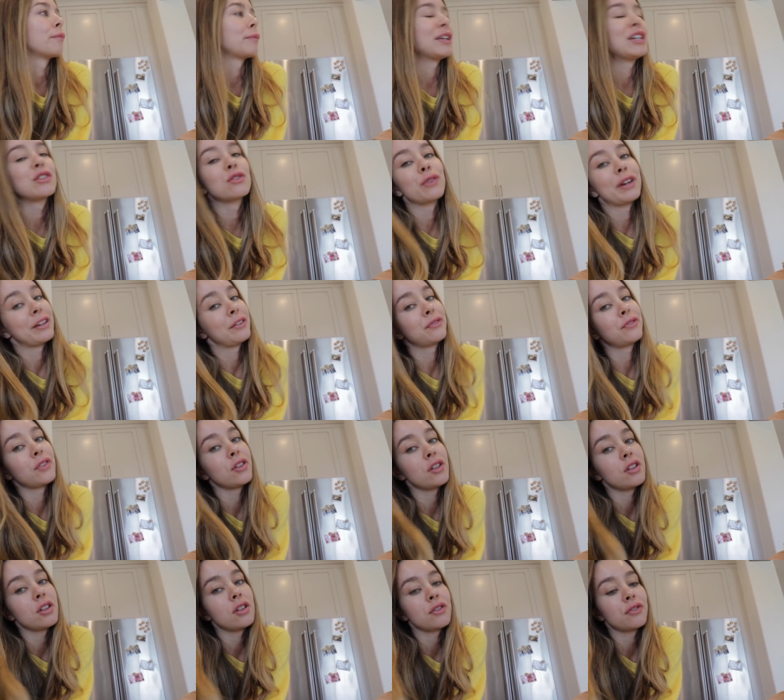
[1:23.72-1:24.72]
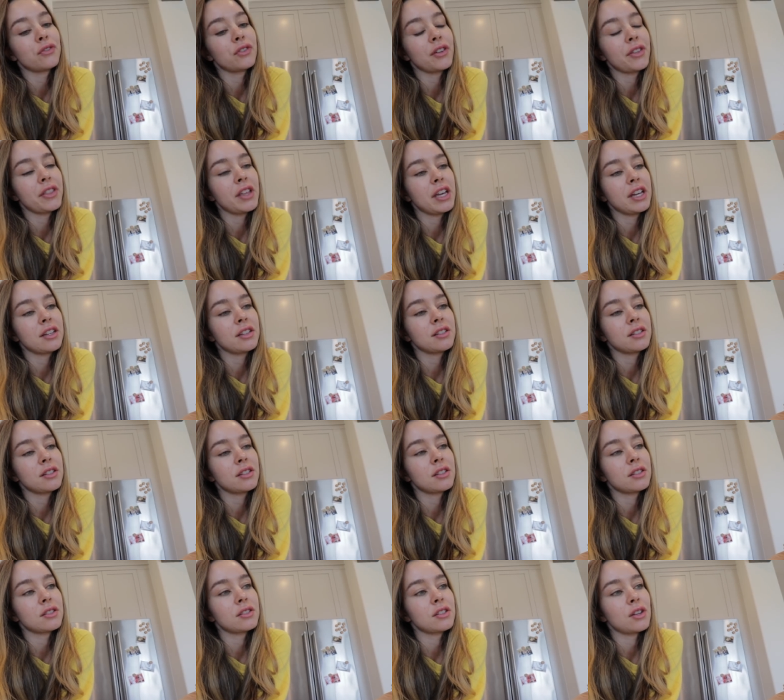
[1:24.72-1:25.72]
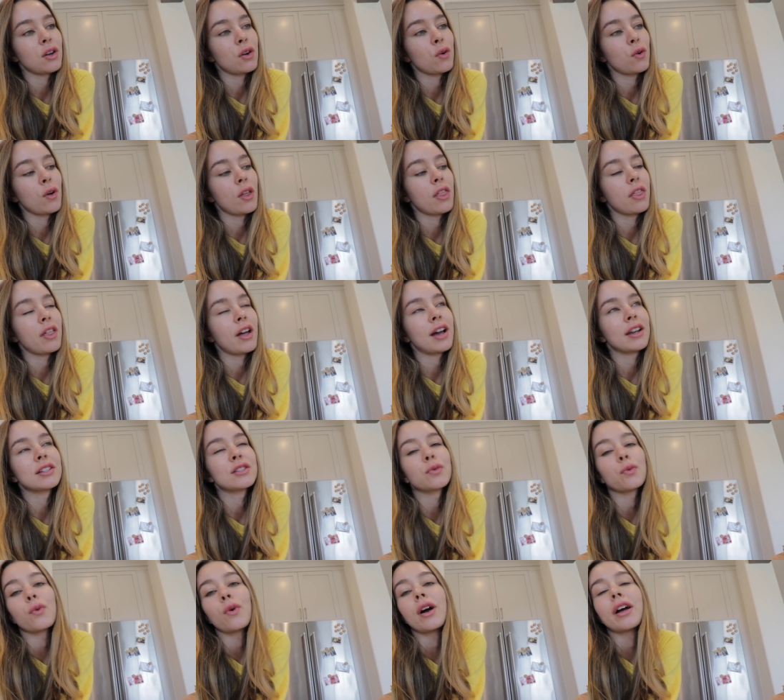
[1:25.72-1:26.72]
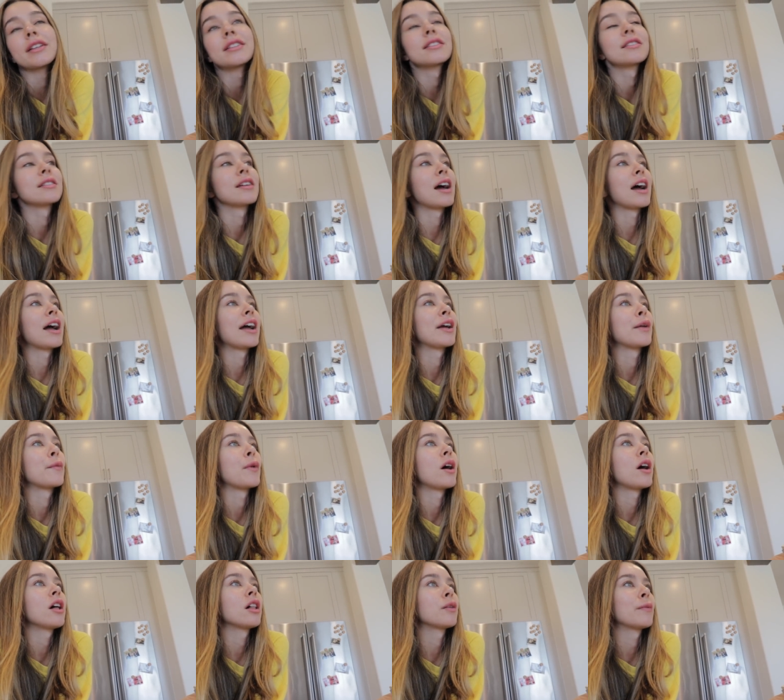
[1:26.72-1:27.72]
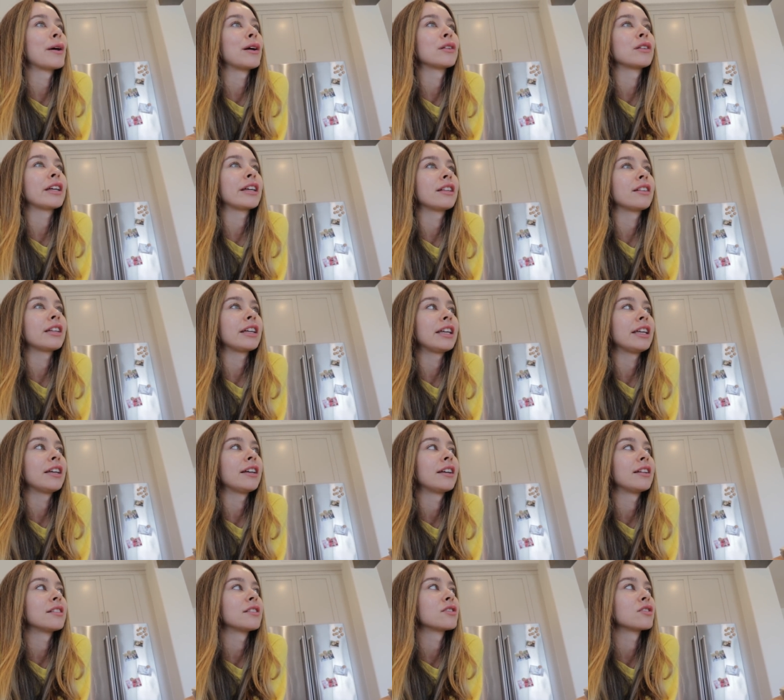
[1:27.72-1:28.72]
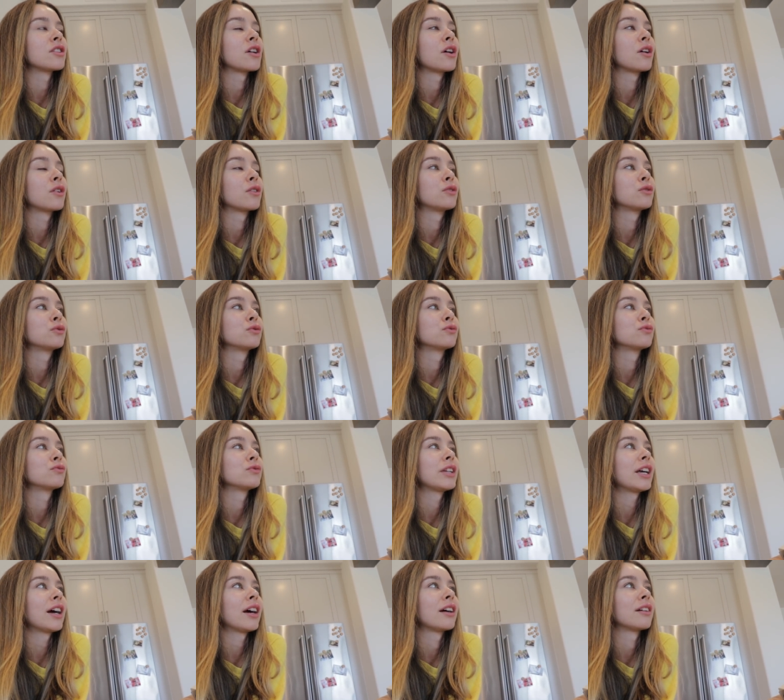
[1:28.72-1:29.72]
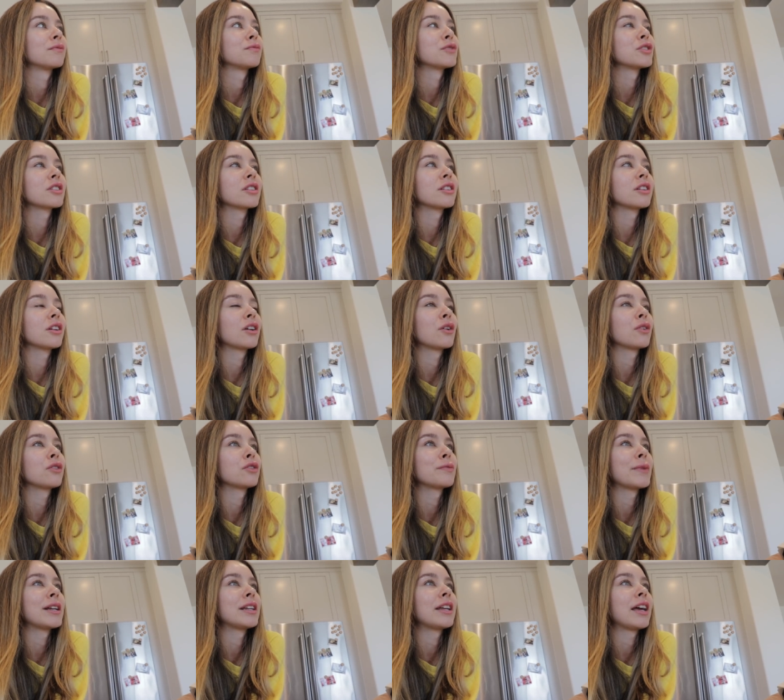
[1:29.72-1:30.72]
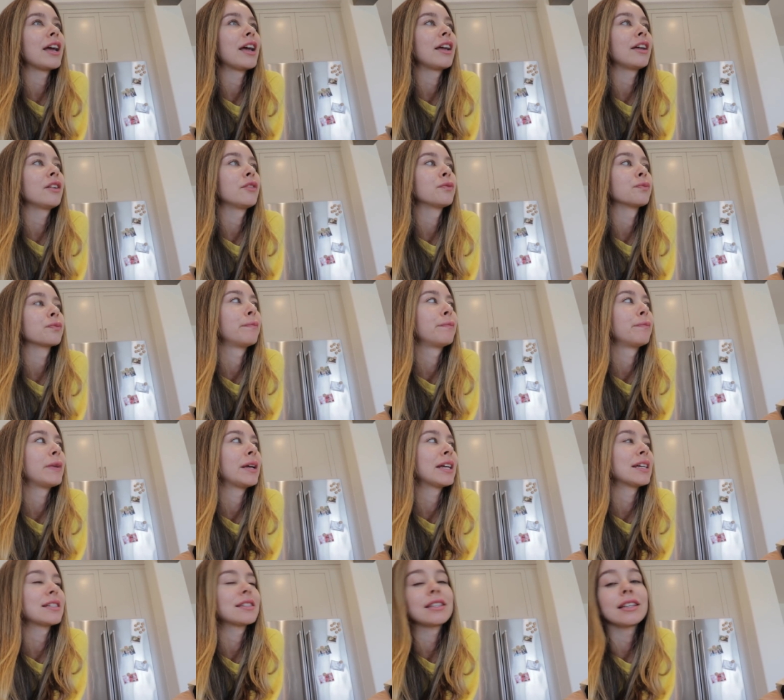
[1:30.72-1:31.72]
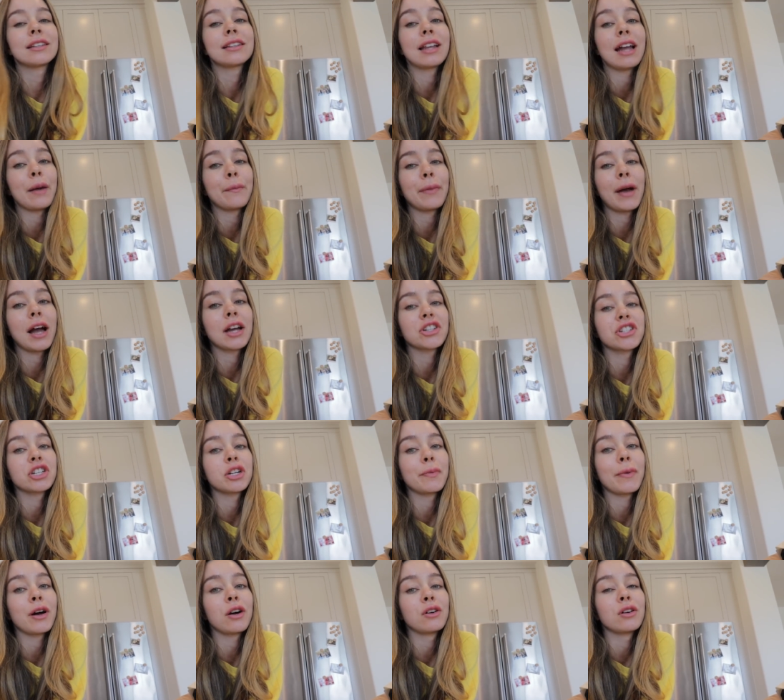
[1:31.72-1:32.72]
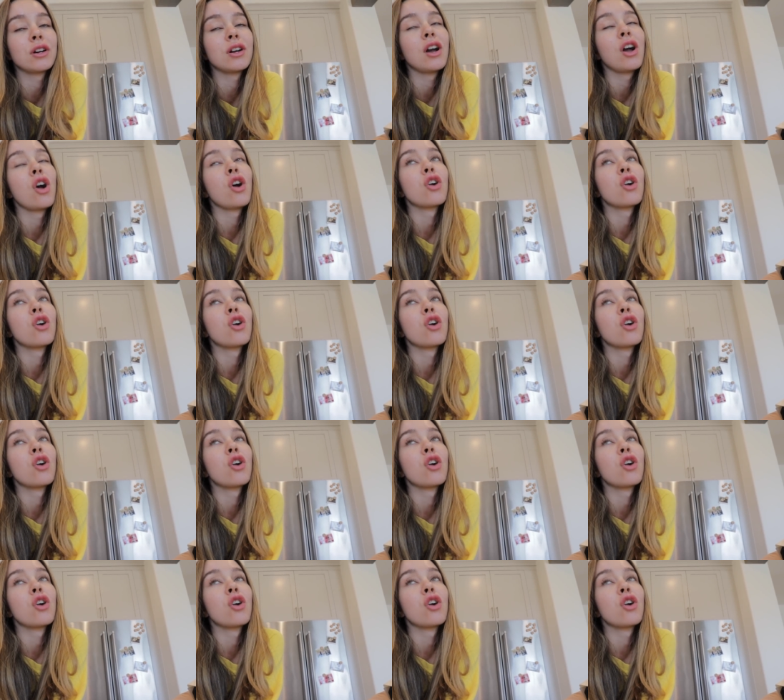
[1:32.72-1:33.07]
be grateful for things. So that is what I am all about lately. And so, yeah, I'm just gonna go through my day. Biggest thing that I'm passionate about